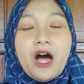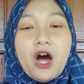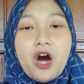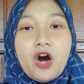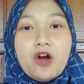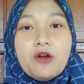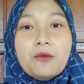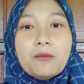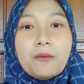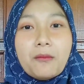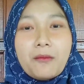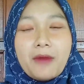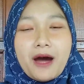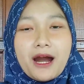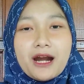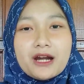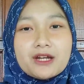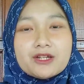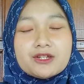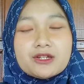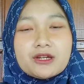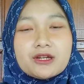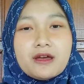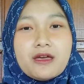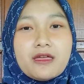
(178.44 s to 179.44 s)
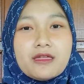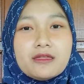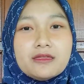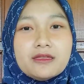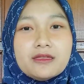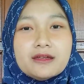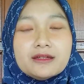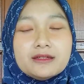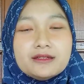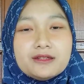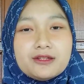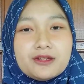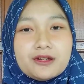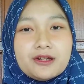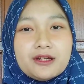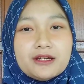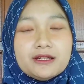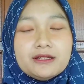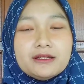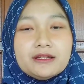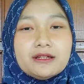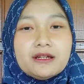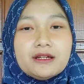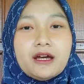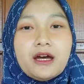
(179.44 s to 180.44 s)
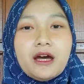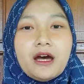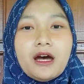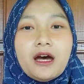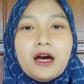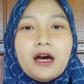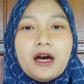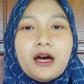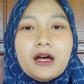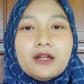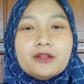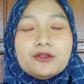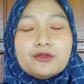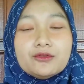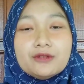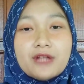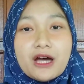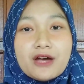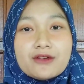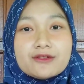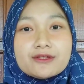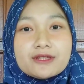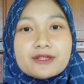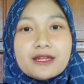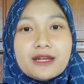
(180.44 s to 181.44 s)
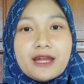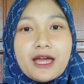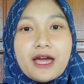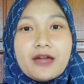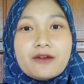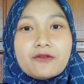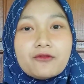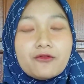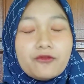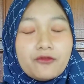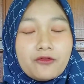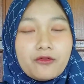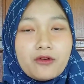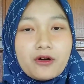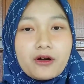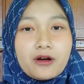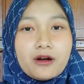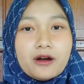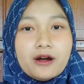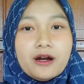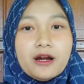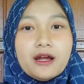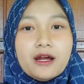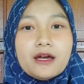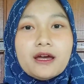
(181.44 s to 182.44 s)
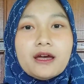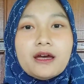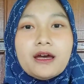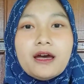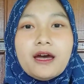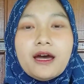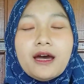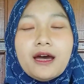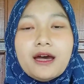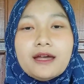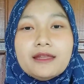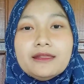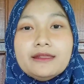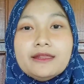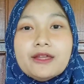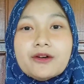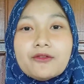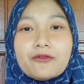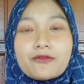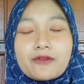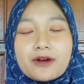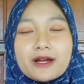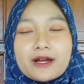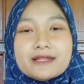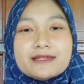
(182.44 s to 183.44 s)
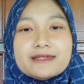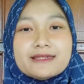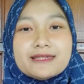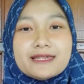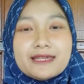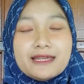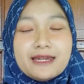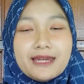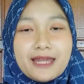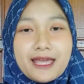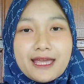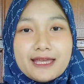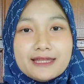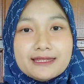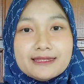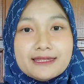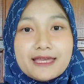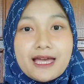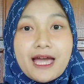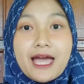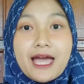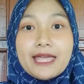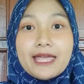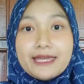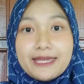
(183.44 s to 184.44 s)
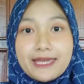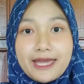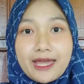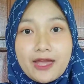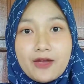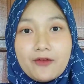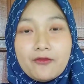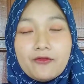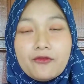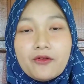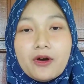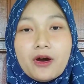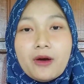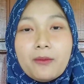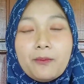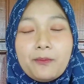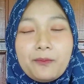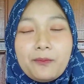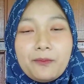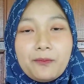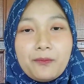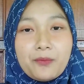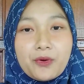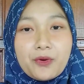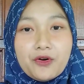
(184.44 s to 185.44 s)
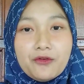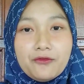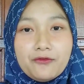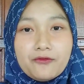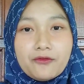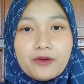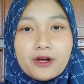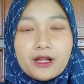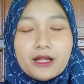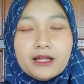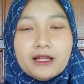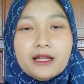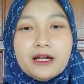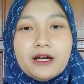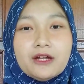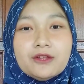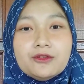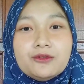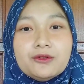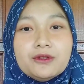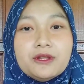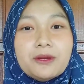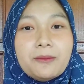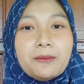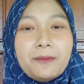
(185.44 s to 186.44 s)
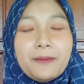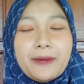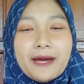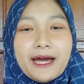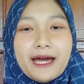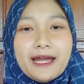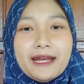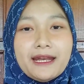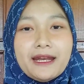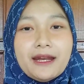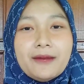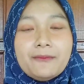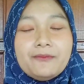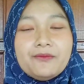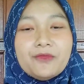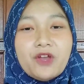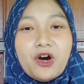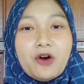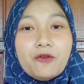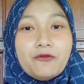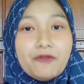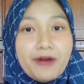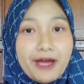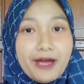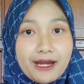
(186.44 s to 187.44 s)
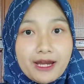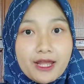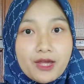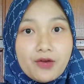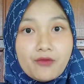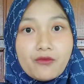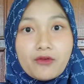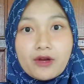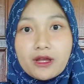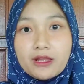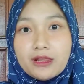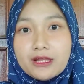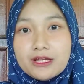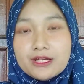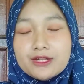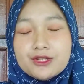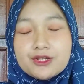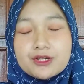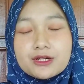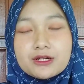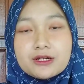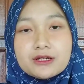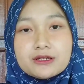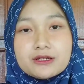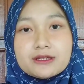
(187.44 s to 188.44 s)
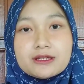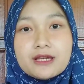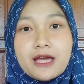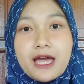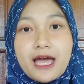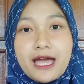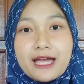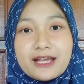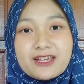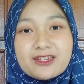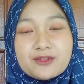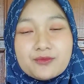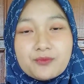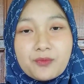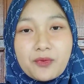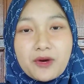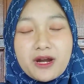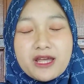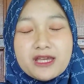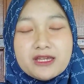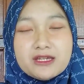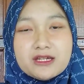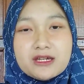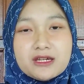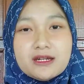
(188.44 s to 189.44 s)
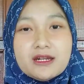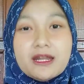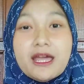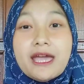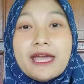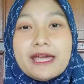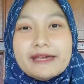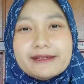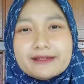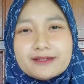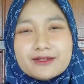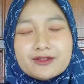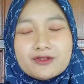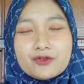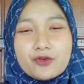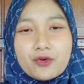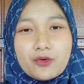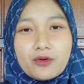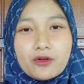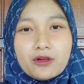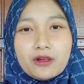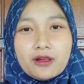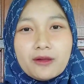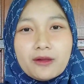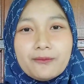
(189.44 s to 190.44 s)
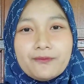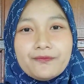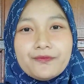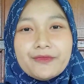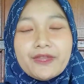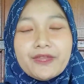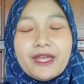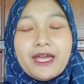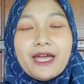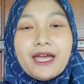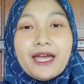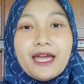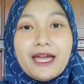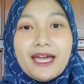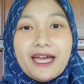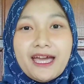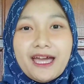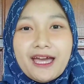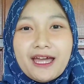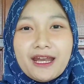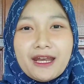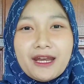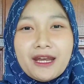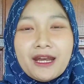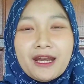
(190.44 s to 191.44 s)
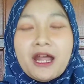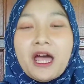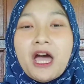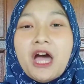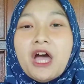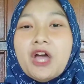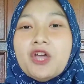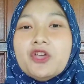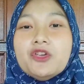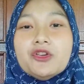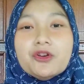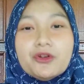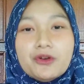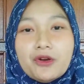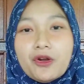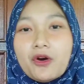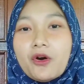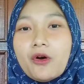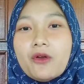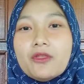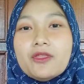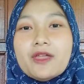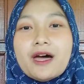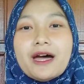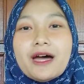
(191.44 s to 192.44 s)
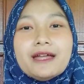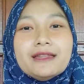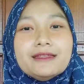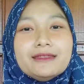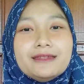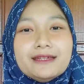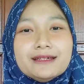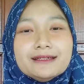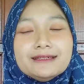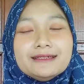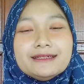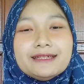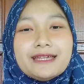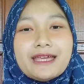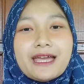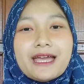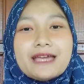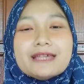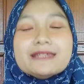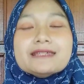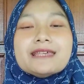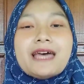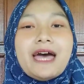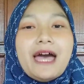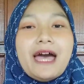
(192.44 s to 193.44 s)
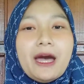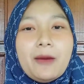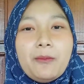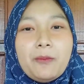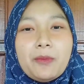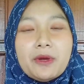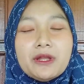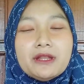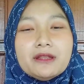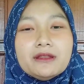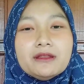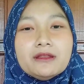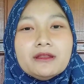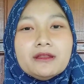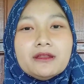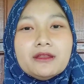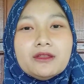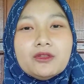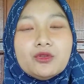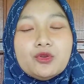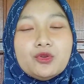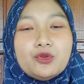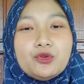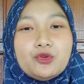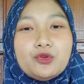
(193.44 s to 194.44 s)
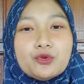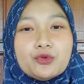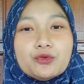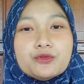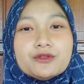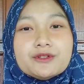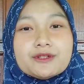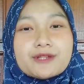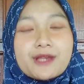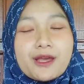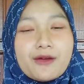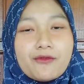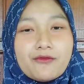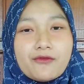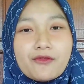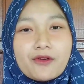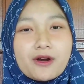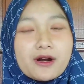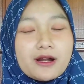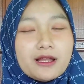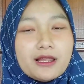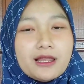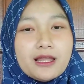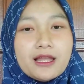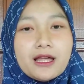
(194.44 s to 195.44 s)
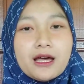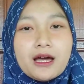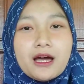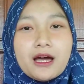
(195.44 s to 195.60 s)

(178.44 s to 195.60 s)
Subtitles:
on March the 3rd, 2004, the French Senate gave approval to the ban of any religious expression in school. And you know that this case happened to several